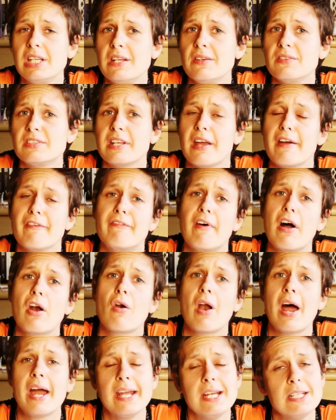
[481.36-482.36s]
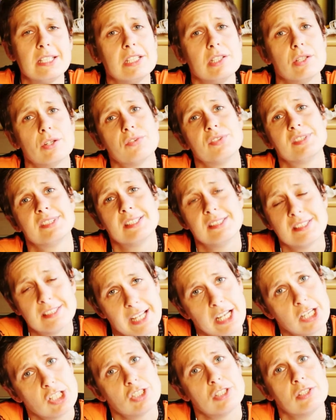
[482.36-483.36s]
gives a variety of
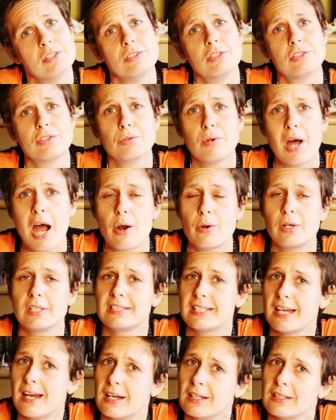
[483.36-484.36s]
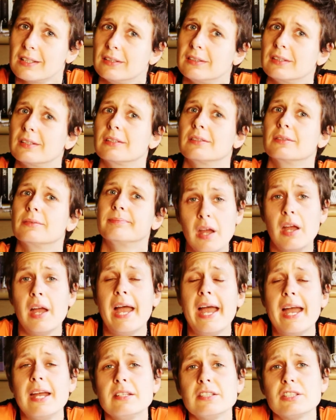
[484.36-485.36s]
sensations to our tongue.
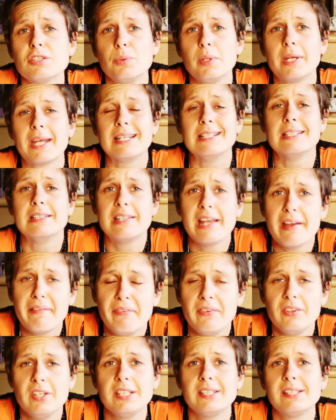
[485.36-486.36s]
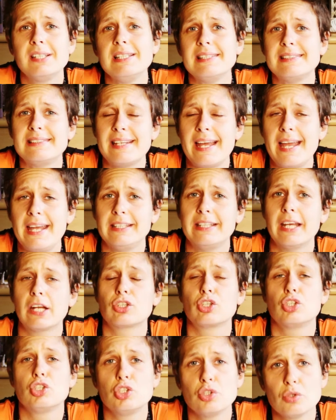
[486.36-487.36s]
Hence, we can definitely say
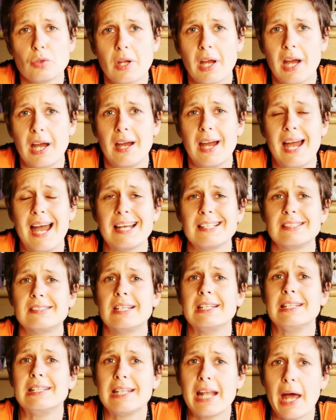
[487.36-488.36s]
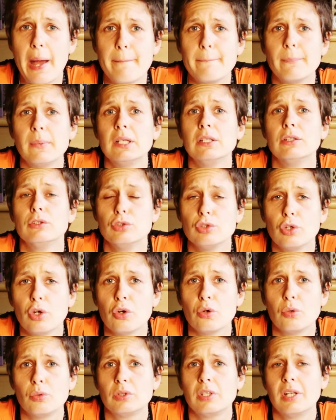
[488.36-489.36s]
that sugar has a numb
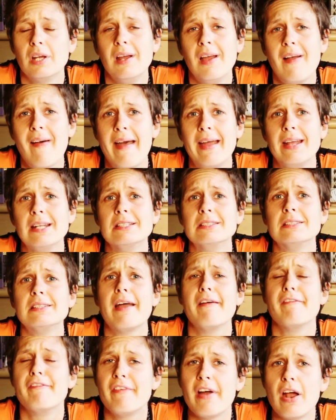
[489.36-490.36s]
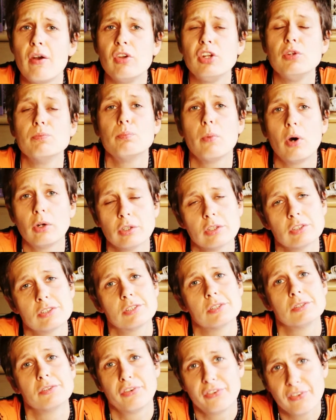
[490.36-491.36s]
note and a very
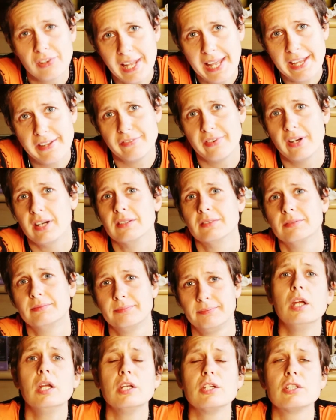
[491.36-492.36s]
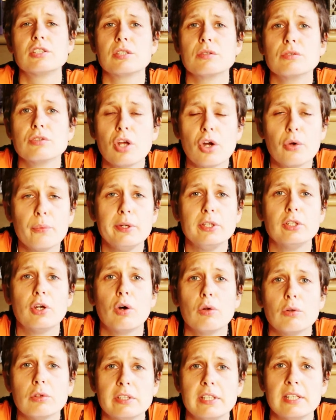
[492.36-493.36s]
monotone flavor. So knowing
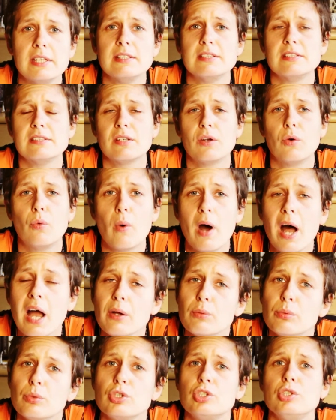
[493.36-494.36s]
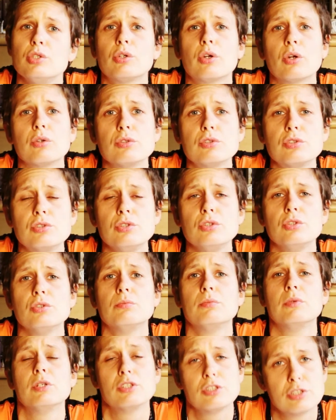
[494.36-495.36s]
all this, why would you
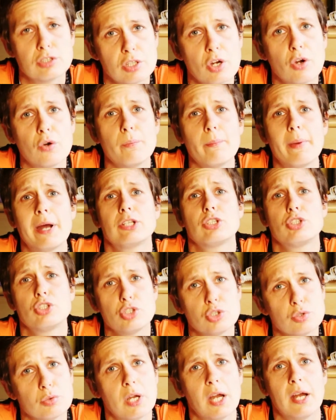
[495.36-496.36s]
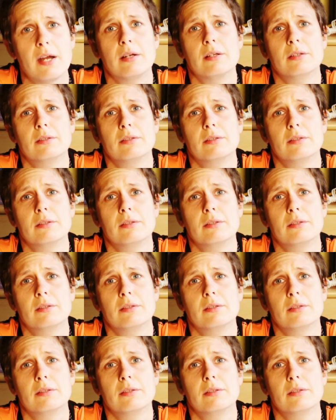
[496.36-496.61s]
consume so much sugar?